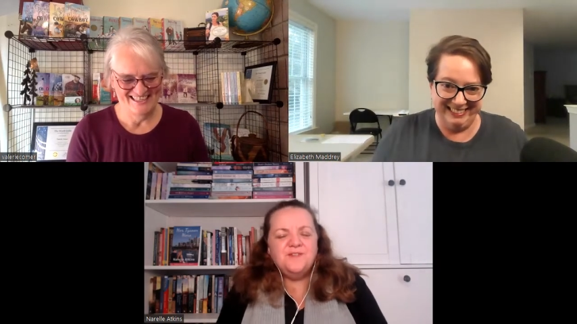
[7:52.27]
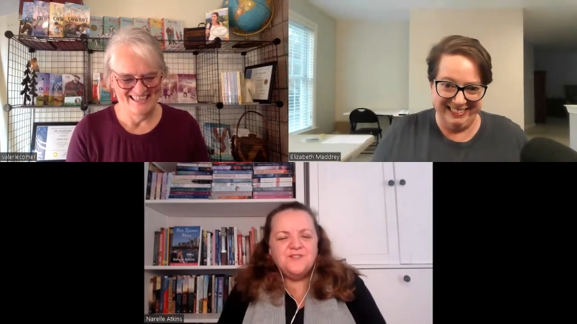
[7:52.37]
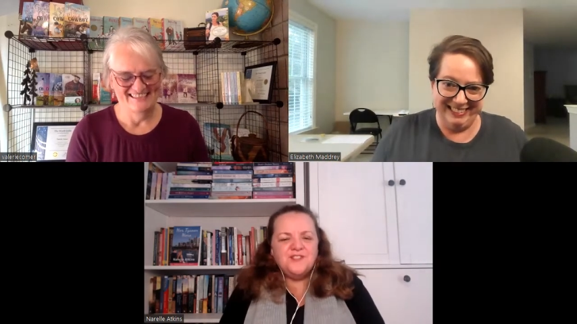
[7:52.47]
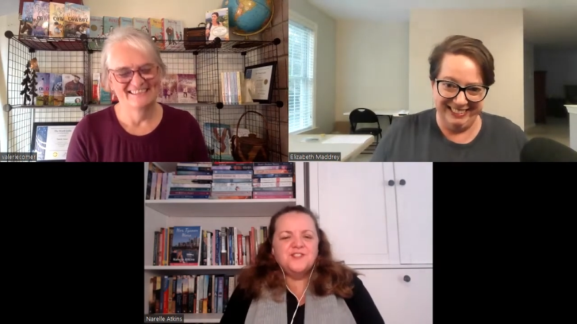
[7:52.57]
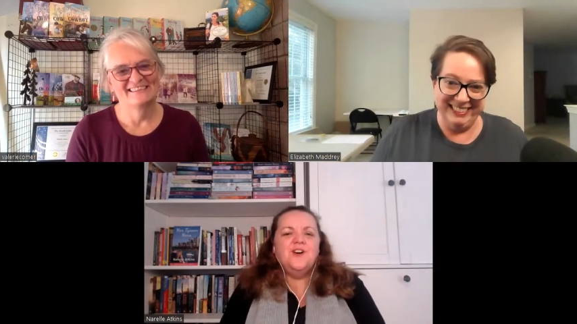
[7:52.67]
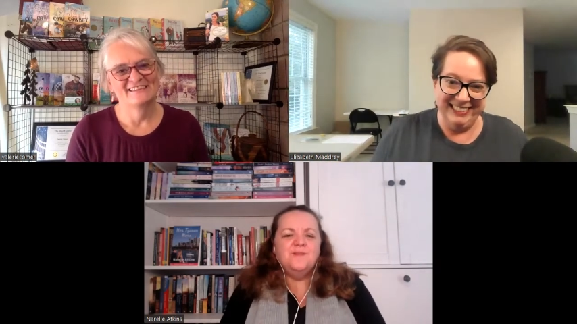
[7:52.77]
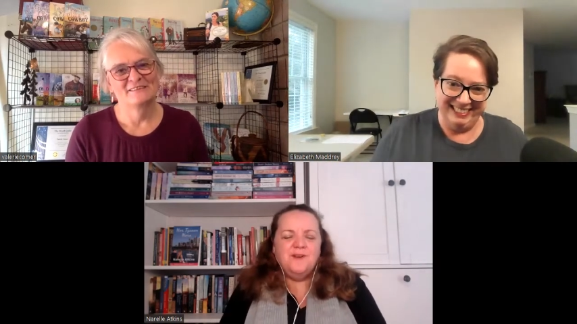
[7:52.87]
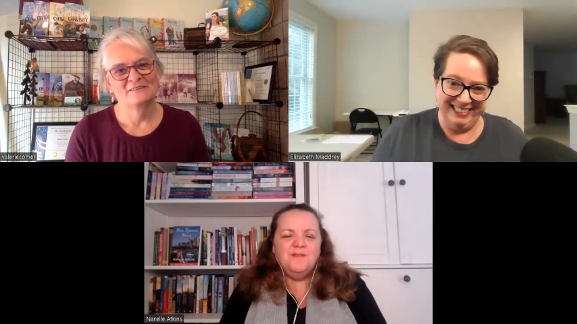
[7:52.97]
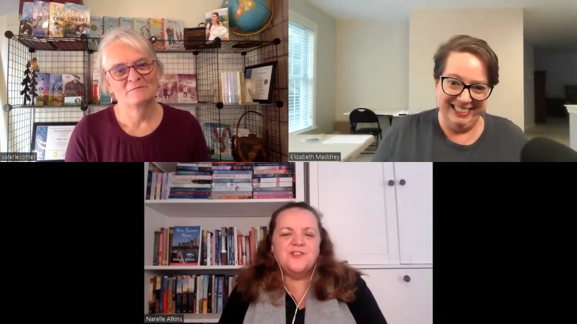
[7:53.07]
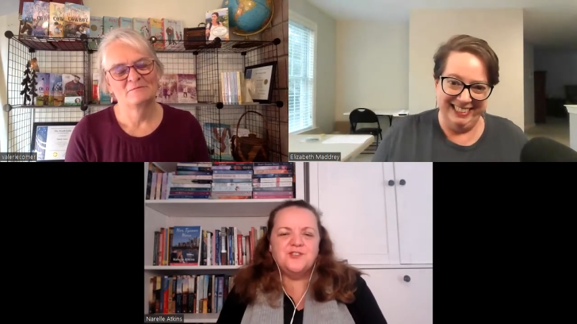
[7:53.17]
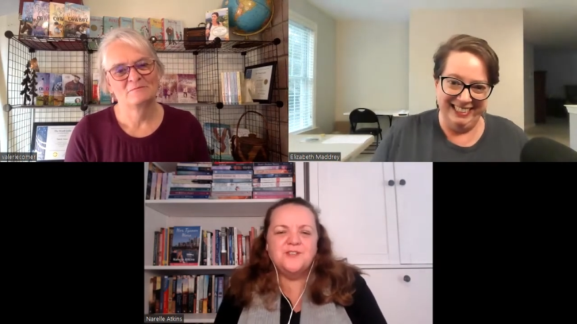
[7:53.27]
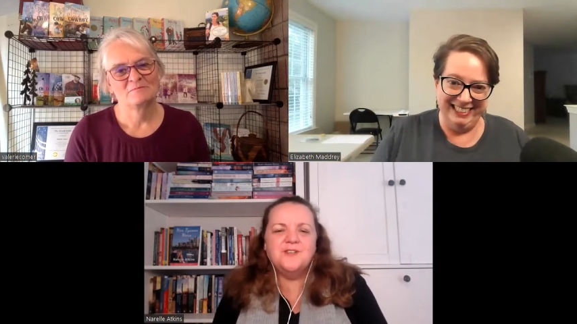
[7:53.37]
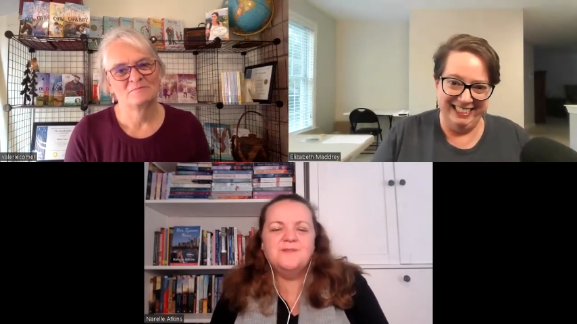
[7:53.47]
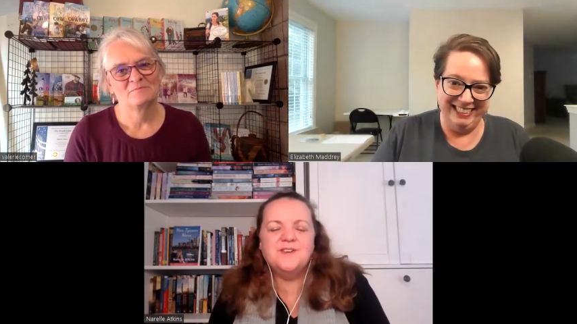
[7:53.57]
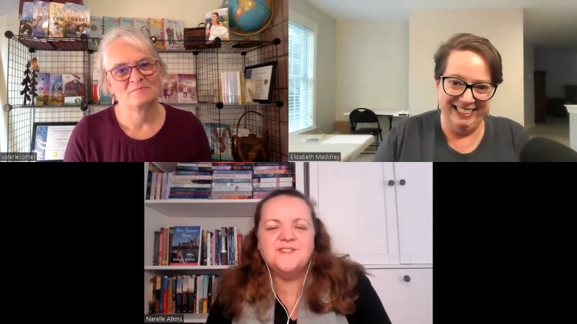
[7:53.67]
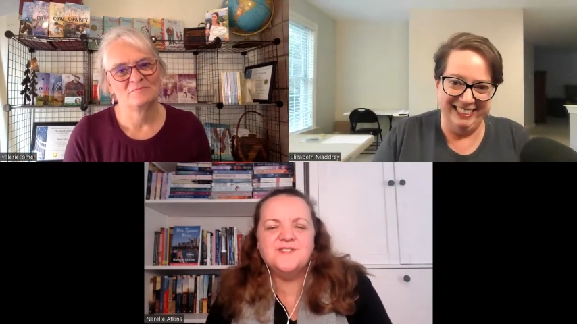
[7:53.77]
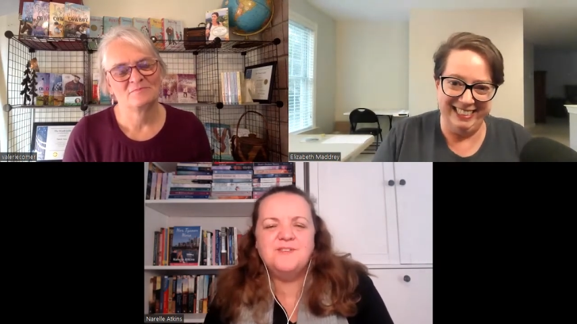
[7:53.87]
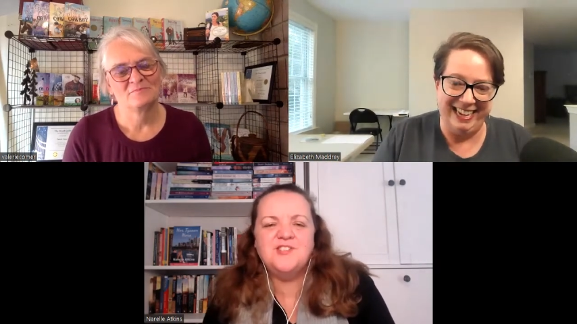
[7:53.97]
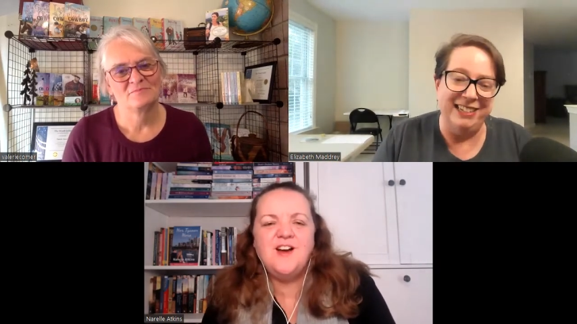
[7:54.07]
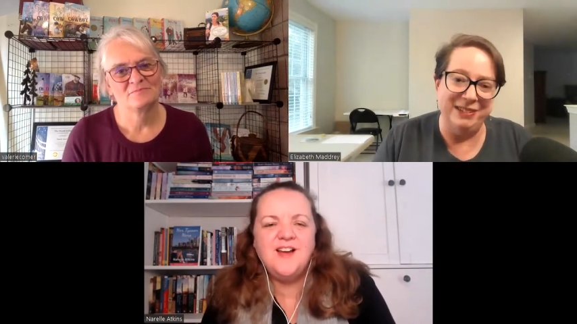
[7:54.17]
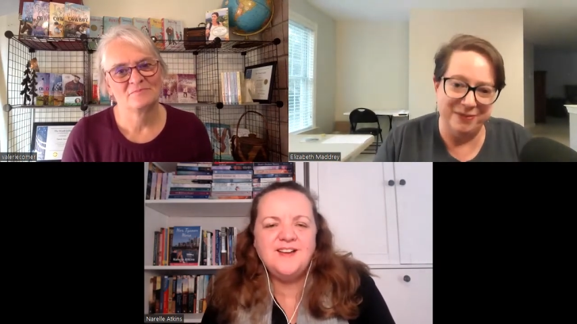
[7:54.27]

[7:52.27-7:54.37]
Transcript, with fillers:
Speaker 1: you just told me what the trigger was, which yeah.